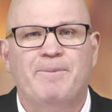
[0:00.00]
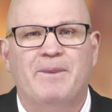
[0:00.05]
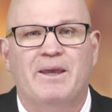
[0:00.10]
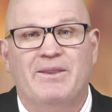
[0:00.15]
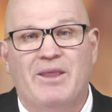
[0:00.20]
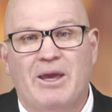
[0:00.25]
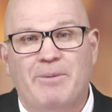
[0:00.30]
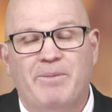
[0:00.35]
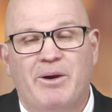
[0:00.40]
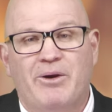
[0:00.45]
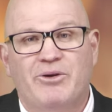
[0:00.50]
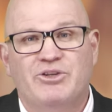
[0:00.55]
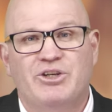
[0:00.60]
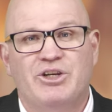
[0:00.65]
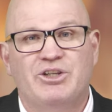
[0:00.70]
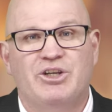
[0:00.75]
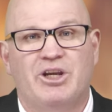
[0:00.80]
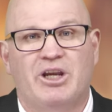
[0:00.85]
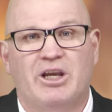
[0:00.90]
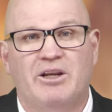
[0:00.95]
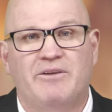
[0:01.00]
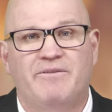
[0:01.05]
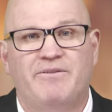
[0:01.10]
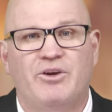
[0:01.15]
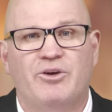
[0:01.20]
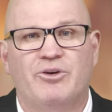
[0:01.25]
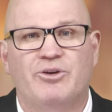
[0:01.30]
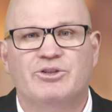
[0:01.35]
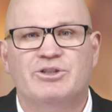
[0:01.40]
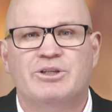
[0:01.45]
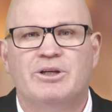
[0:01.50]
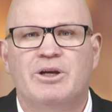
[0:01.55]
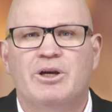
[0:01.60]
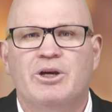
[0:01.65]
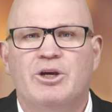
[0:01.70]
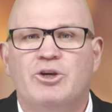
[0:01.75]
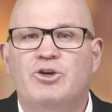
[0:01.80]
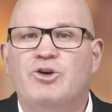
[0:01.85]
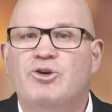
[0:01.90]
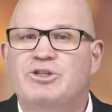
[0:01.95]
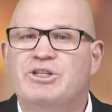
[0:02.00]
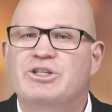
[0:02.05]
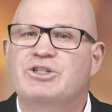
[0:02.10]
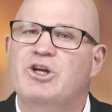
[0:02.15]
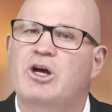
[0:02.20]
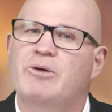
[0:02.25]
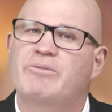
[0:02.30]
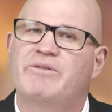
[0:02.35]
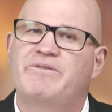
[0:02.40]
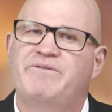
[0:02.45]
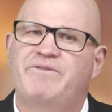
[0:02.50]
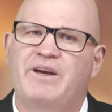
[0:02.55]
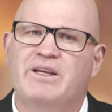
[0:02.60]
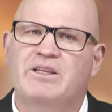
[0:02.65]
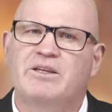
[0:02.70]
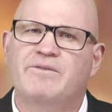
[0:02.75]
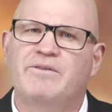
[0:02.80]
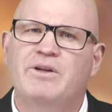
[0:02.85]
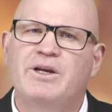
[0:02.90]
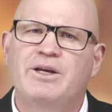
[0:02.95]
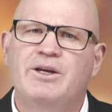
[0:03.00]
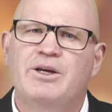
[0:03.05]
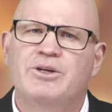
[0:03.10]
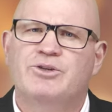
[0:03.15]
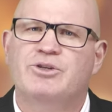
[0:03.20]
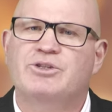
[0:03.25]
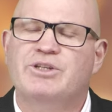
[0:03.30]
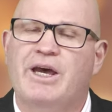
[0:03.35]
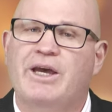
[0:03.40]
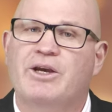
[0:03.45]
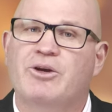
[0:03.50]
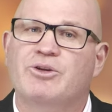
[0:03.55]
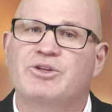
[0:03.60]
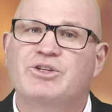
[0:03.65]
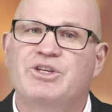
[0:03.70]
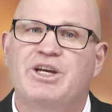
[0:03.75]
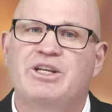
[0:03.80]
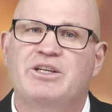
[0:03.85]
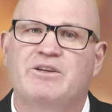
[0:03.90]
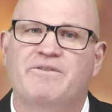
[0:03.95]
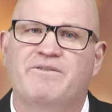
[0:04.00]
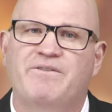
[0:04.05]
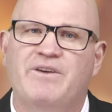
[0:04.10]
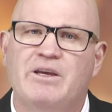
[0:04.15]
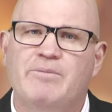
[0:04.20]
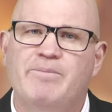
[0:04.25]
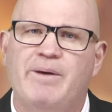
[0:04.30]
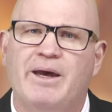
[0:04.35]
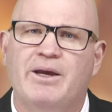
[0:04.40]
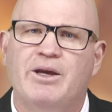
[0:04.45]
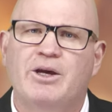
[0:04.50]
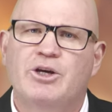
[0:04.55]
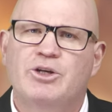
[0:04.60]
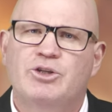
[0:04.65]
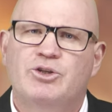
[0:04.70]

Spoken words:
in their parent-teacher interviews. Use this time effectively to take on teacher feedback